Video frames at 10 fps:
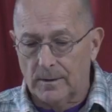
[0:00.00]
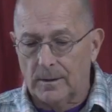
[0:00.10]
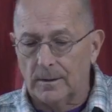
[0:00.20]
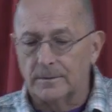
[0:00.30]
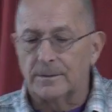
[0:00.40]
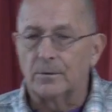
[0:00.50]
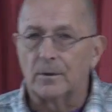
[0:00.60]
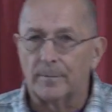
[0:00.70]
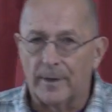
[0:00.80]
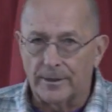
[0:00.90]
into
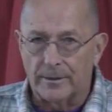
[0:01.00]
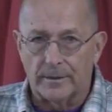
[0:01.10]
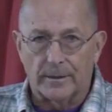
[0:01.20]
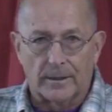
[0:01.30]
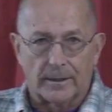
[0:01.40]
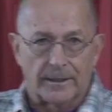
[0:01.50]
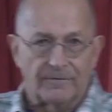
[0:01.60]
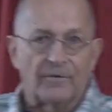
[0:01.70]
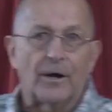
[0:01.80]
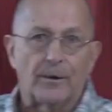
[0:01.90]
a better uh,
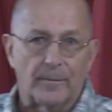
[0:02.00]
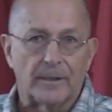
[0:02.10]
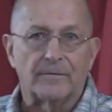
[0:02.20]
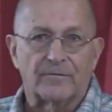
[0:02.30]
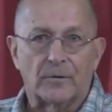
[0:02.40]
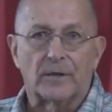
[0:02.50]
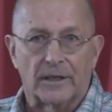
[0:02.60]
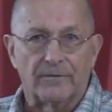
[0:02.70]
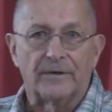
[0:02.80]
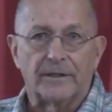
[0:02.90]
environment for
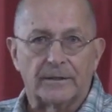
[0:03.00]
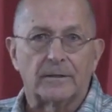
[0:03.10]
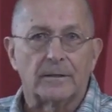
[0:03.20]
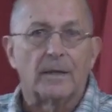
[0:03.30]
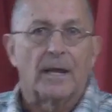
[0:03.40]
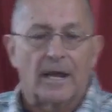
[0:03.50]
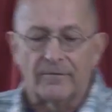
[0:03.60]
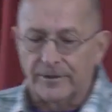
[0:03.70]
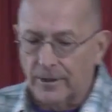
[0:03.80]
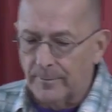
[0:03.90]
living and
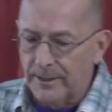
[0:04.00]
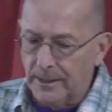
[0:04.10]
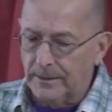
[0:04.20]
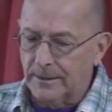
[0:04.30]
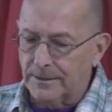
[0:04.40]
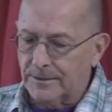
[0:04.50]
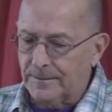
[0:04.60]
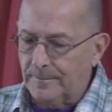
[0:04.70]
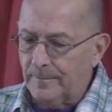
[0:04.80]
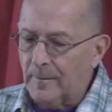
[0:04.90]
having our beingness.
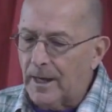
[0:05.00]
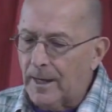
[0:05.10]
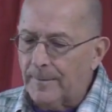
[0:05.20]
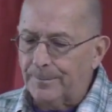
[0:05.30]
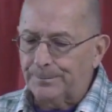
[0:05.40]
Okay?